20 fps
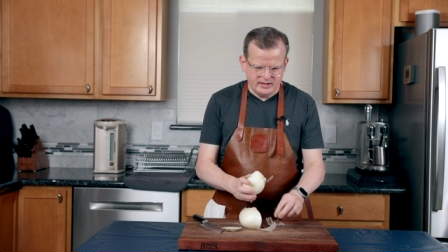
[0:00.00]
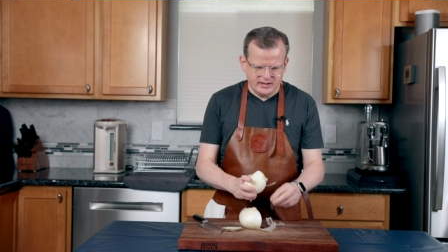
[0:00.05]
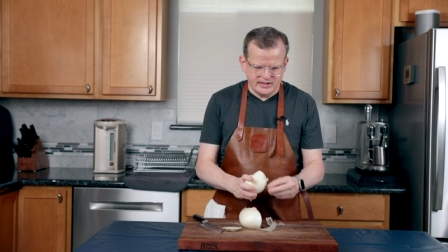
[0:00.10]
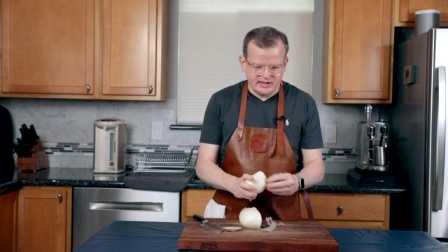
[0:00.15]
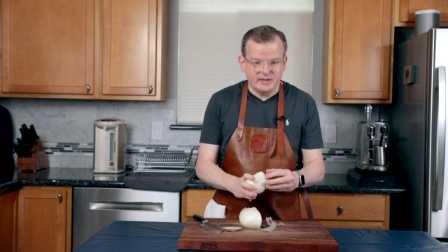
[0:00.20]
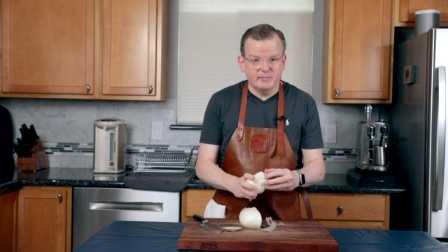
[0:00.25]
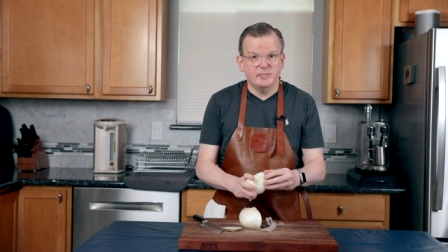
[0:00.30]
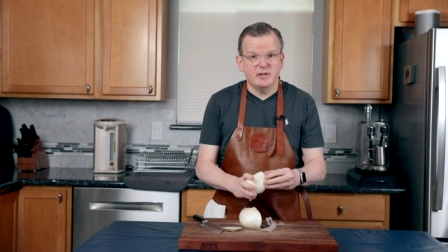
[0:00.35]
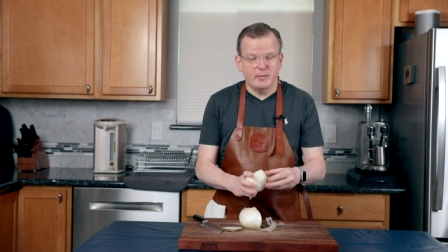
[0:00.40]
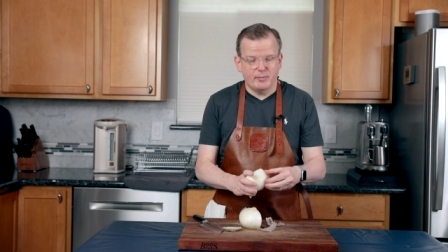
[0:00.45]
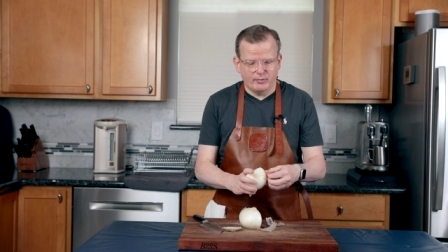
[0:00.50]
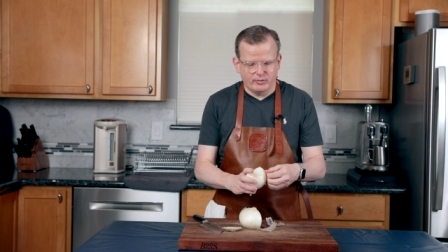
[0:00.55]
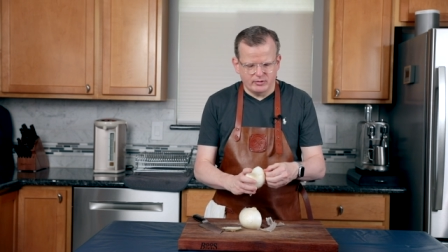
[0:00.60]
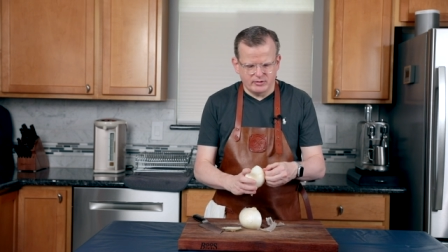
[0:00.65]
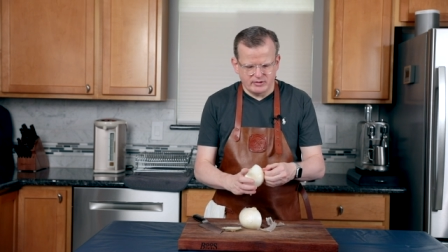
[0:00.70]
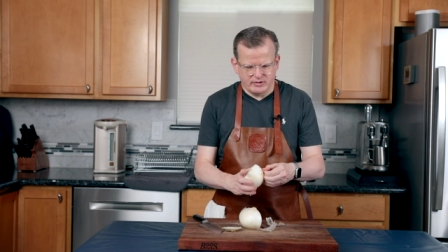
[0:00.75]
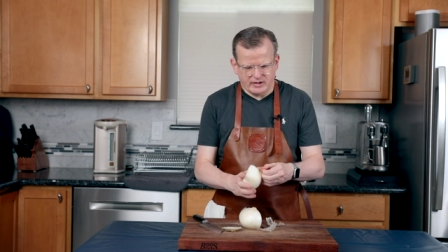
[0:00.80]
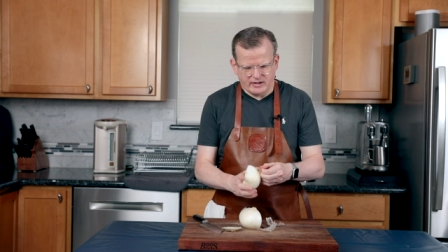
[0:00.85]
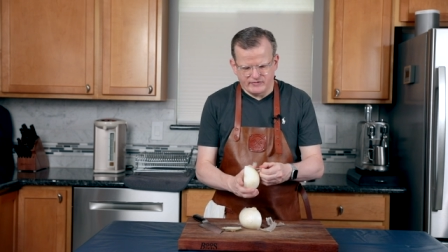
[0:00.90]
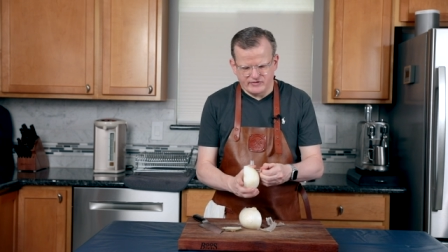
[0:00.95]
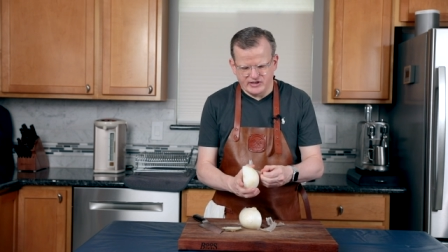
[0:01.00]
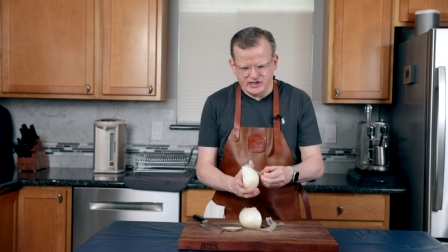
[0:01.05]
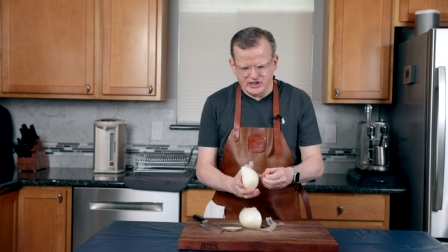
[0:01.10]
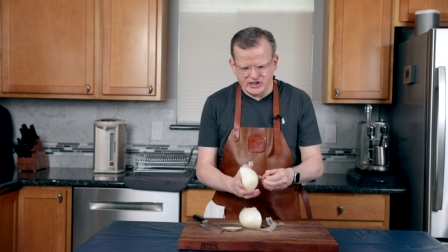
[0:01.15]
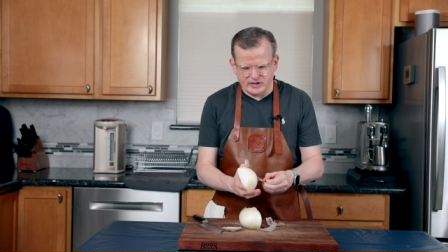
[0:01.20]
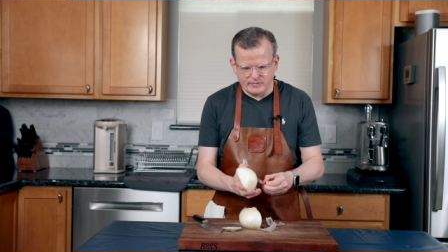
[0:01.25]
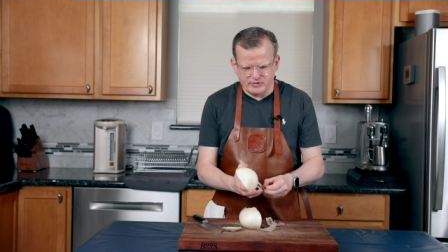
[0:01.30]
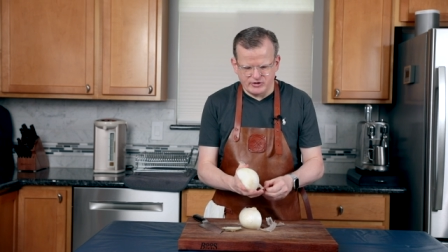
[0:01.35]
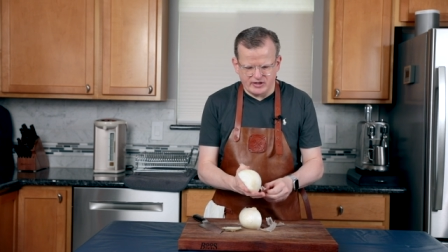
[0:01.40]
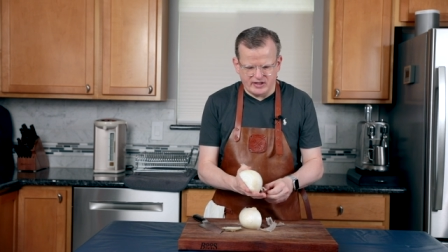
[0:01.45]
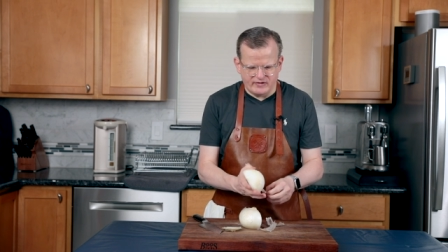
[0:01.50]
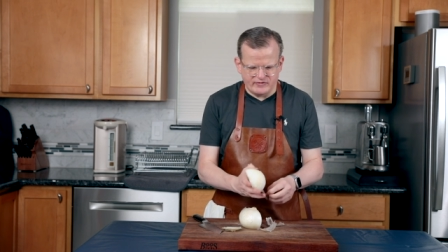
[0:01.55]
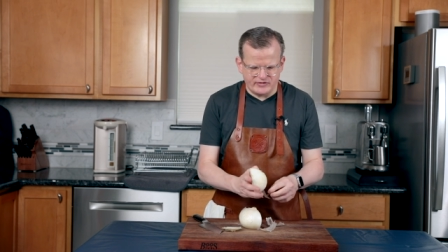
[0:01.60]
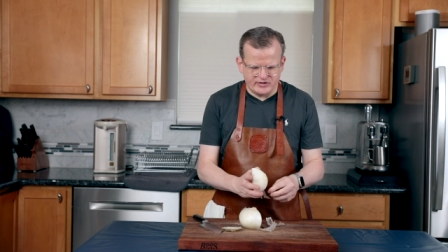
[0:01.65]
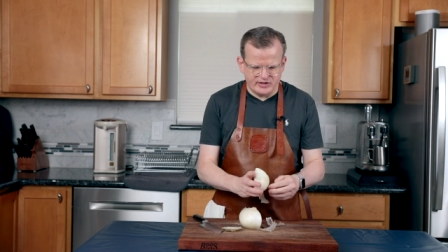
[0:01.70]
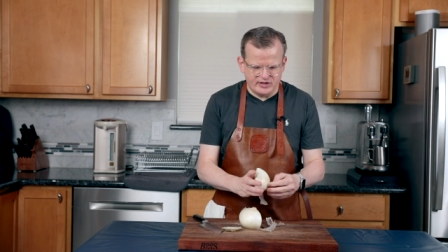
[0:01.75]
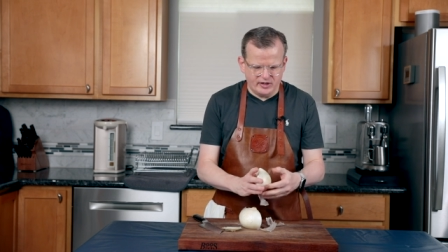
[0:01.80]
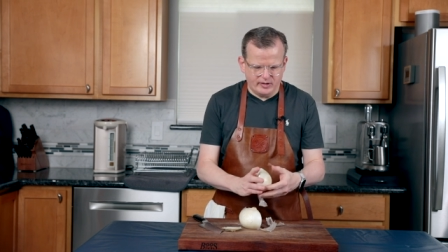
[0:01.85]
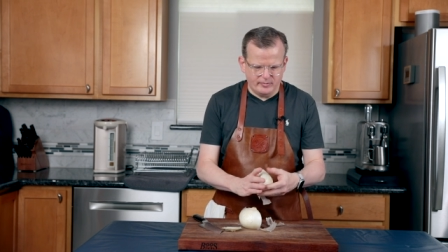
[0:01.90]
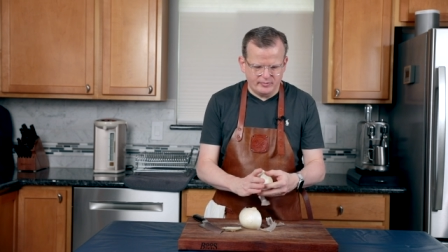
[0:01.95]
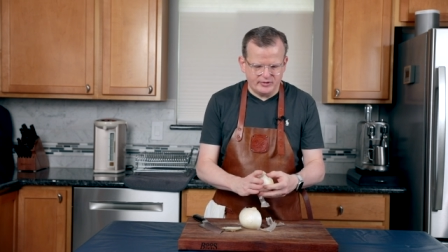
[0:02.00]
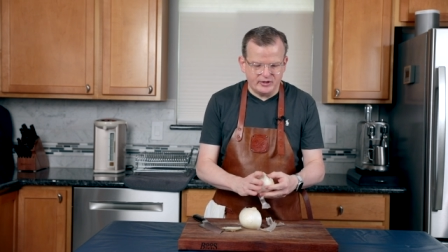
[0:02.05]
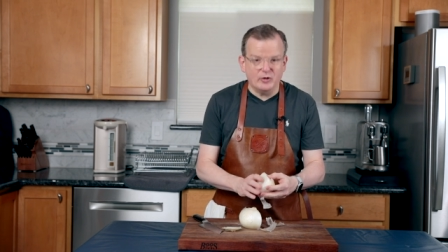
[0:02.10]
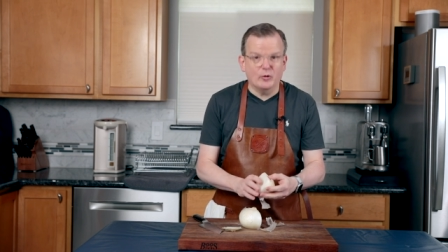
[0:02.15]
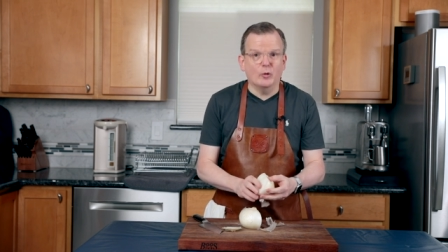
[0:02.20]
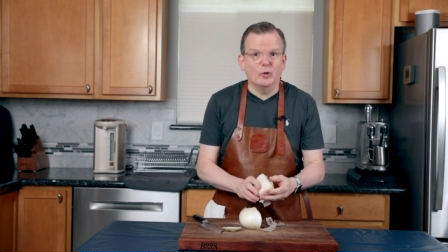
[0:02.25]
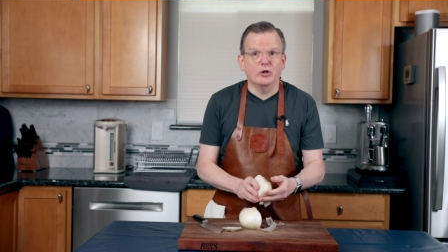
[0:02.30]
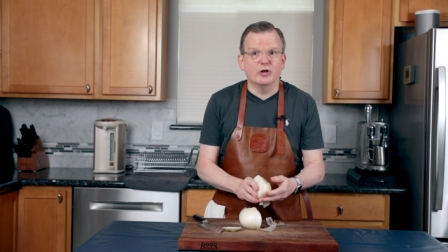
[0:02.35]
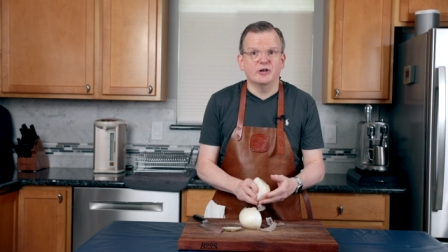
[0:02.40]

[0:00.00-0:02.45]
Some people, I've seen some chefs dump the whole